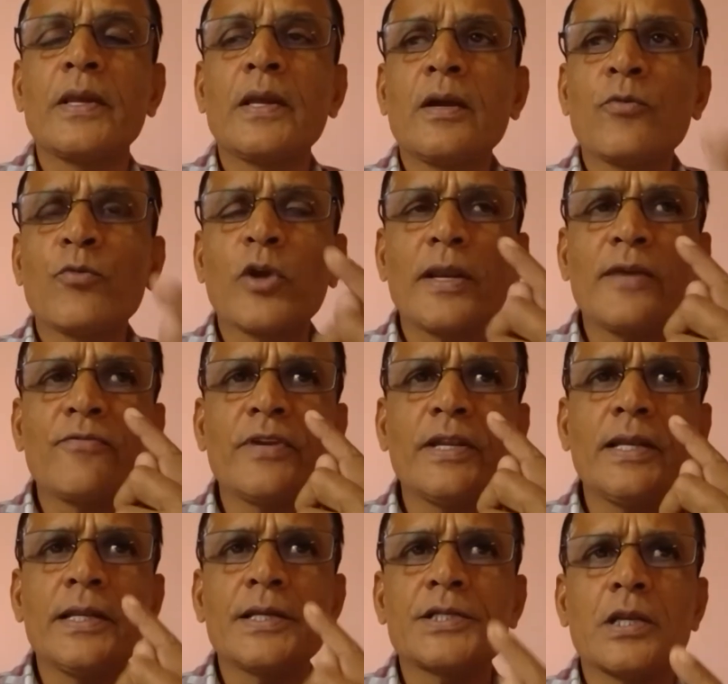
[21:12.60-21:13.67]
for every
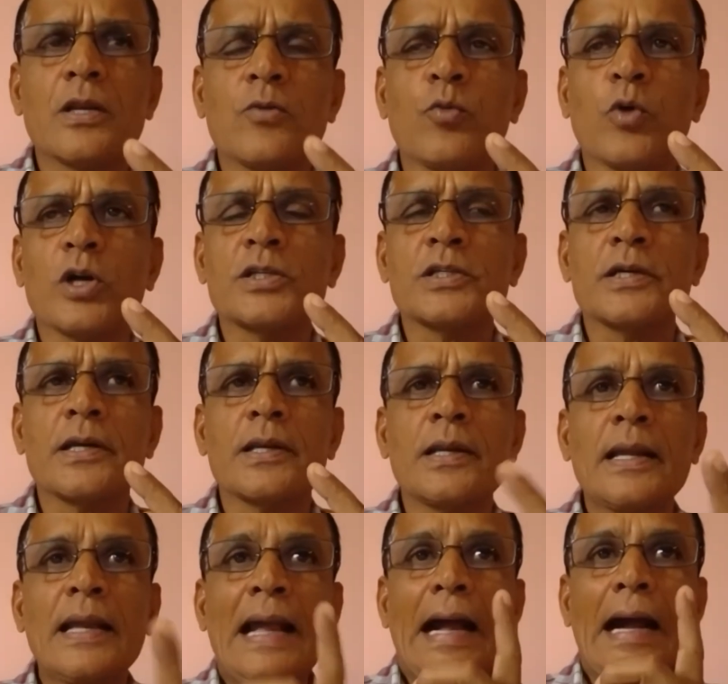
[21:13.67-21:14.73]
liter of water,
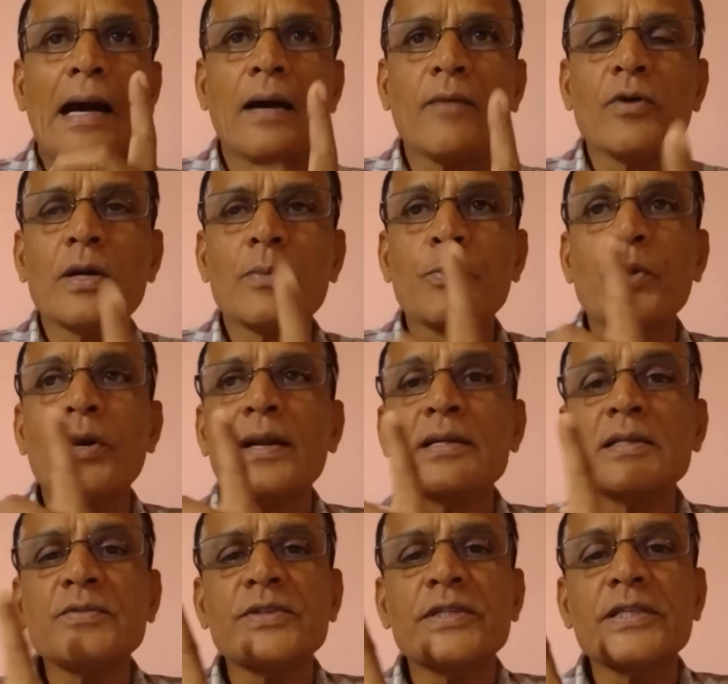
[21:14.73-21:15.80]
our
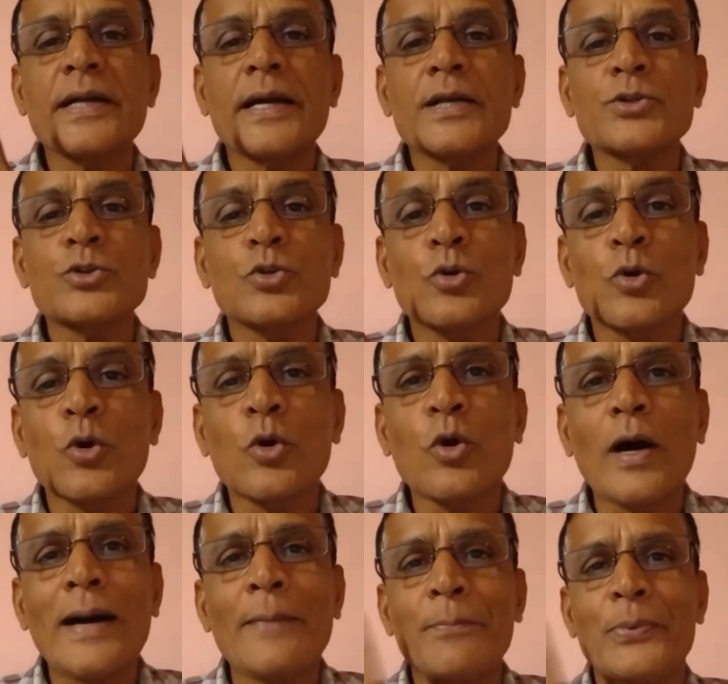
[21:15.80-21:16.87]
productivity has to go
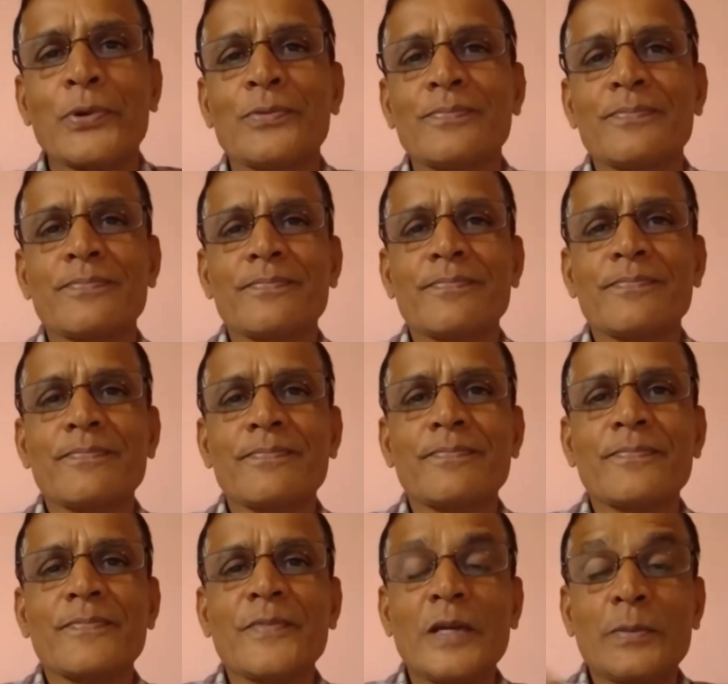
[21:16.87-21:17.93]
up.
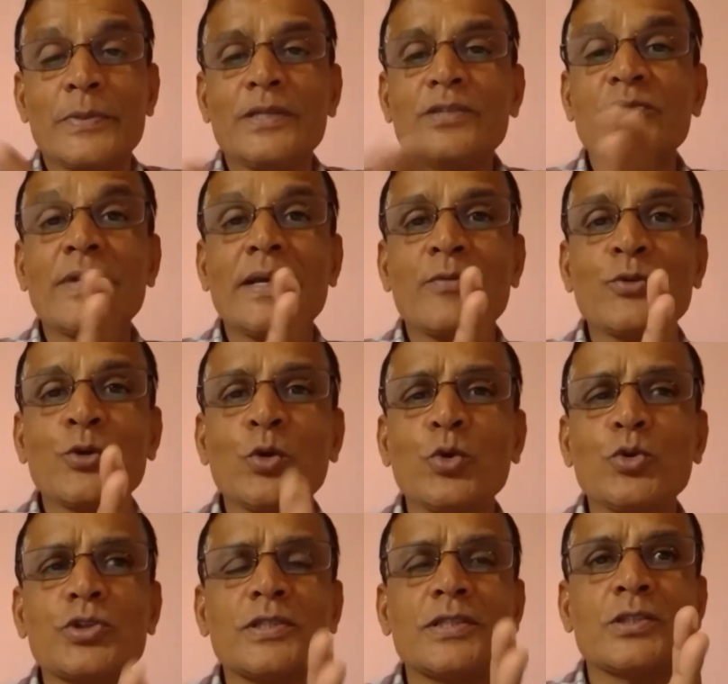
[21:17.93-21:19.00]
That means we have
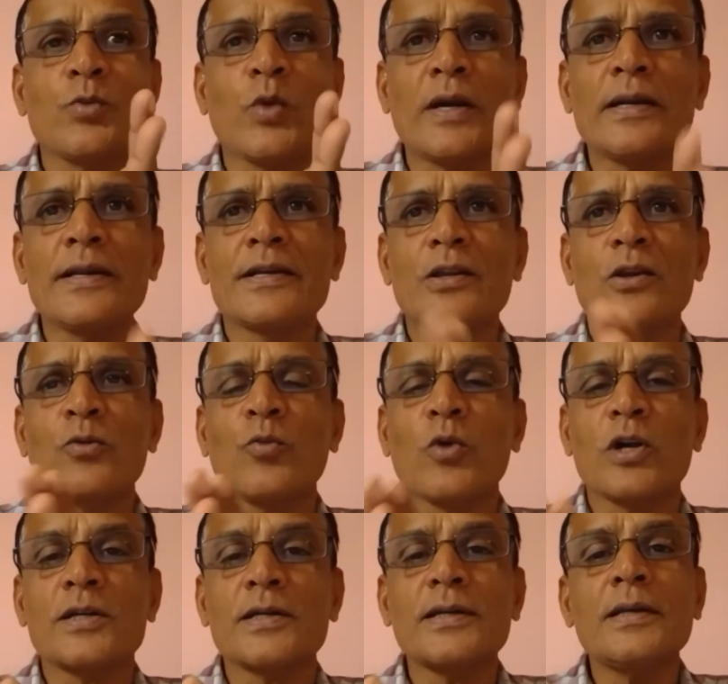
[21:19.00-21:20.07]
used this one liter of
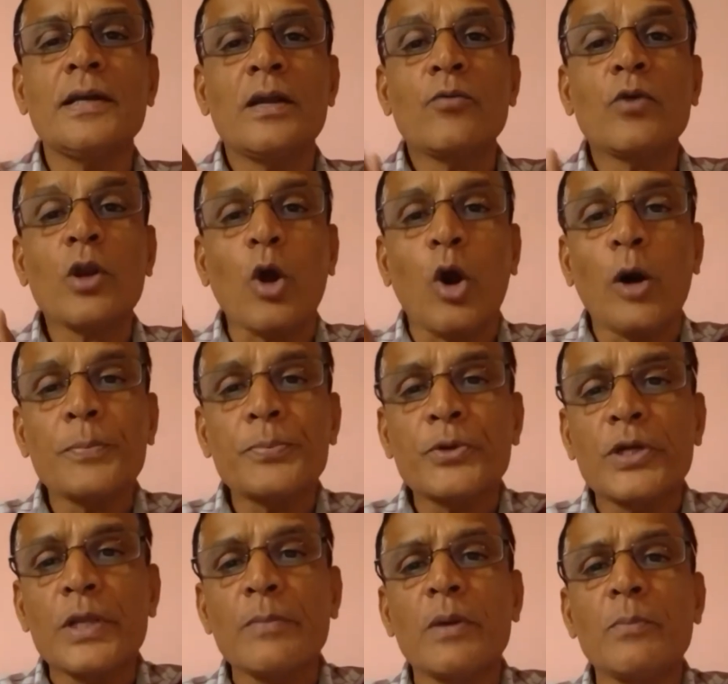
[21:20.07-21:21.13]
water for
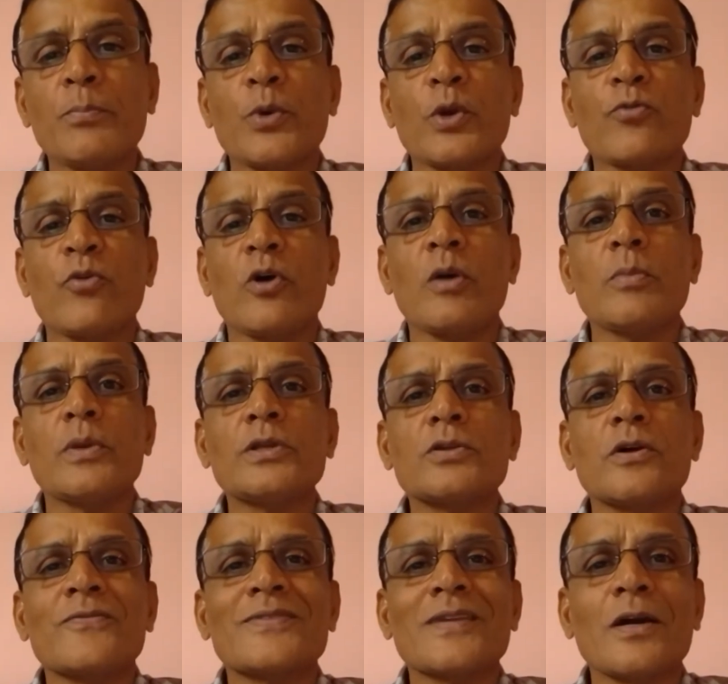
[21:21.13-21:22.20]
optimum performance
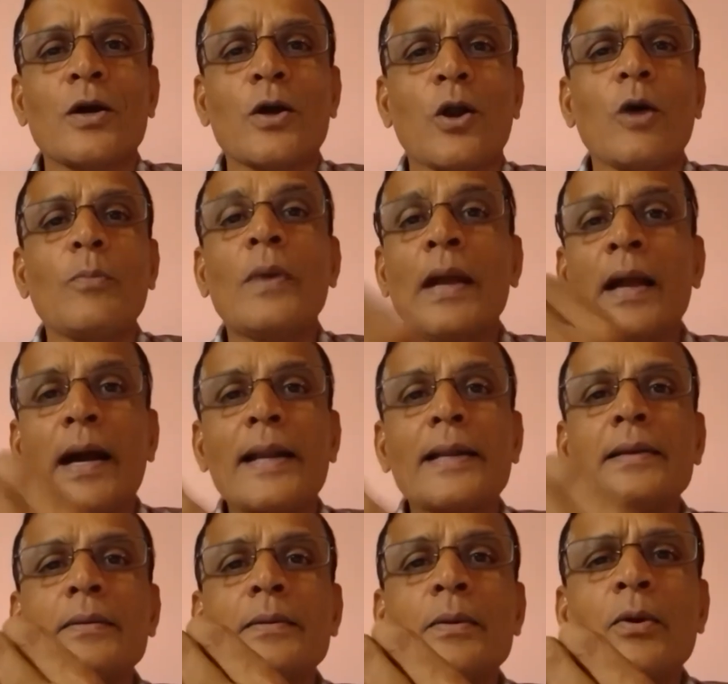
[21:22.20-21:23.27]
of the crop,
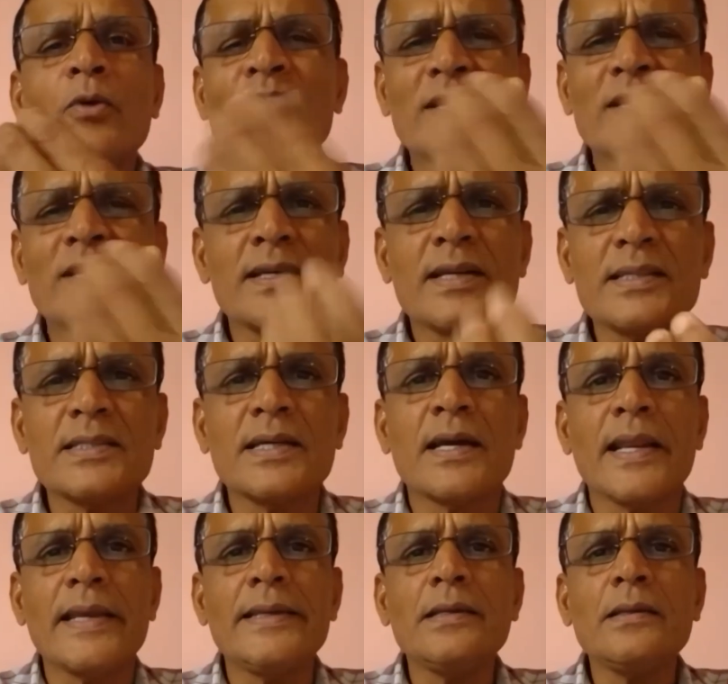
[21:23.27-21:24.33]
and whether it is a
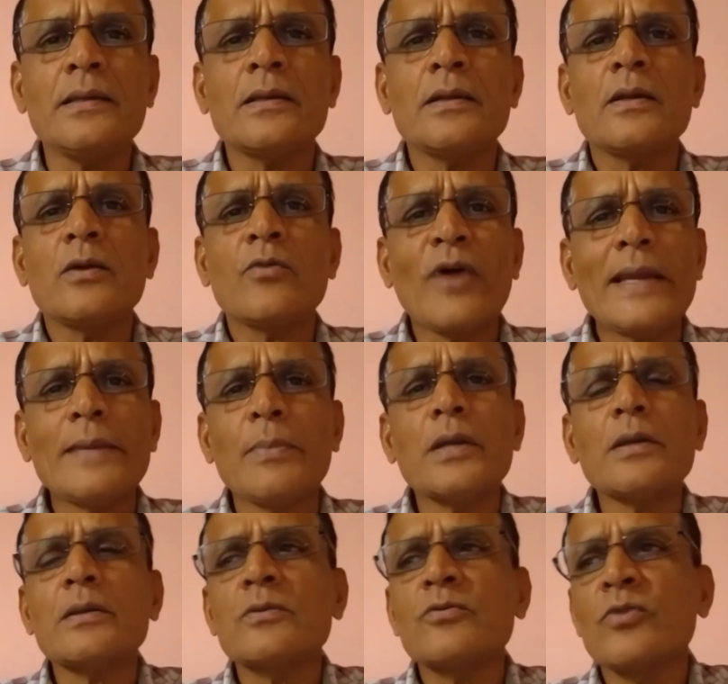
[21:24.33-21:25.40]
grain, fiber
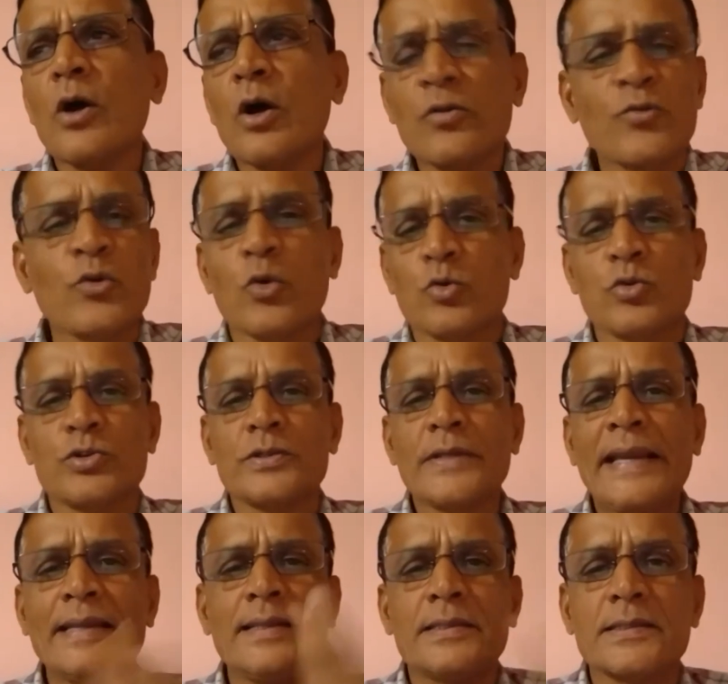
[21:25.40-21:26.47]
or fruit,
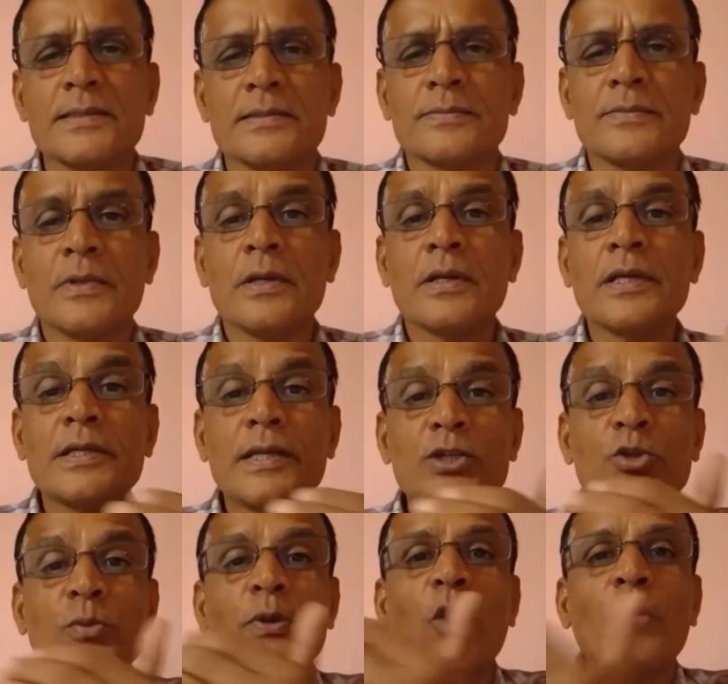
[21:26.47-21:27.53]
anything, it has
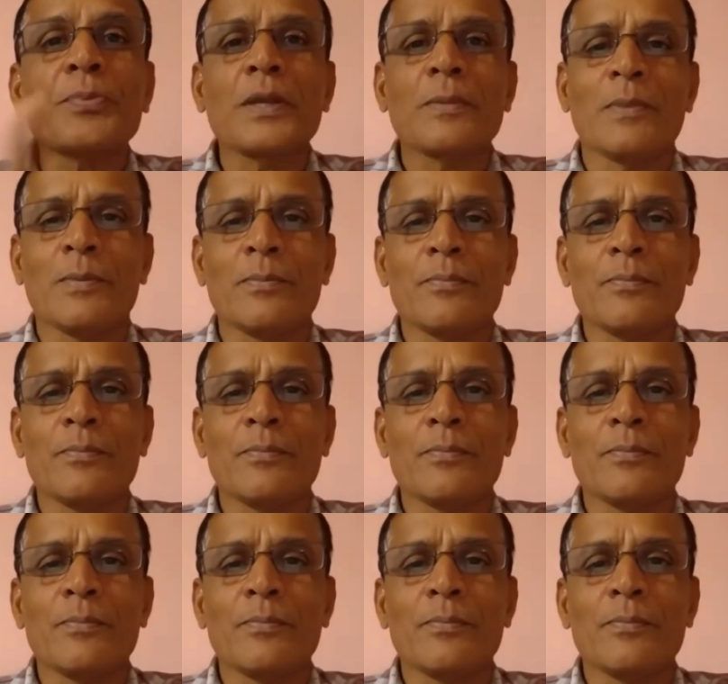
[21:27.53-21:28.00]
to be optimum.